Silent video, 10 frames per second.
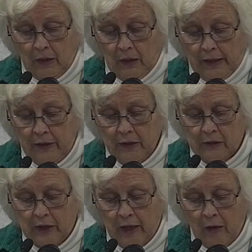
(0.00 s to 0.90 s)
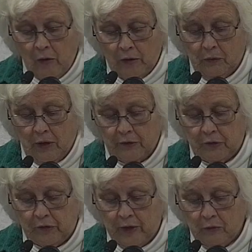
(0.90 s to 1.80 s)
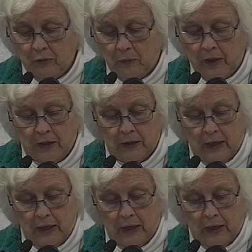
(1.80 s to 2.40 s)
I hung a towel across his entryway and